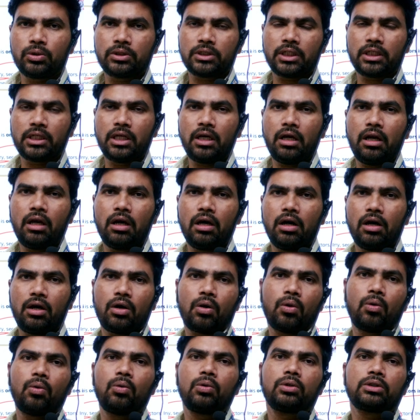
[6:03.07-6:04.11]
sector or
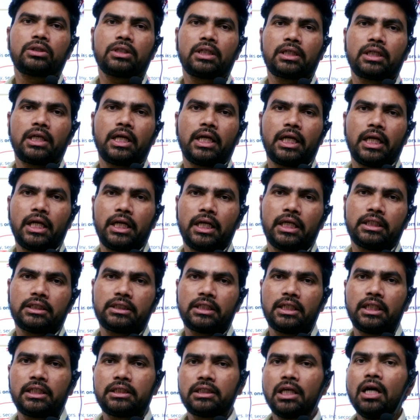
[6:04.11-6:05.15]
core sector
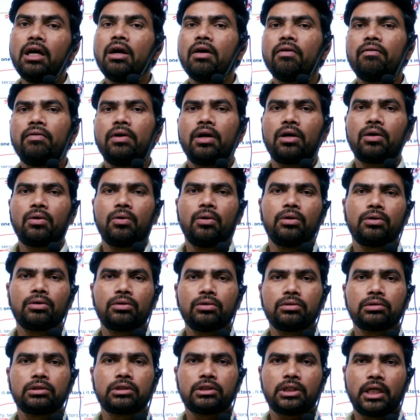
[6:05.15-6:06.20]
industries. We are going
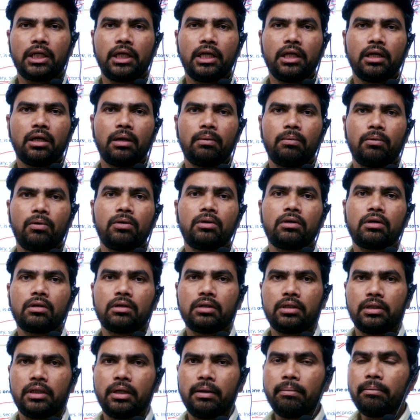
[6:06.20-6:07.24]
to study about
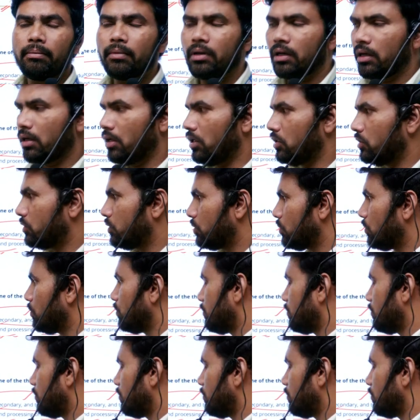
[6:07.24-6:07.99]
them also,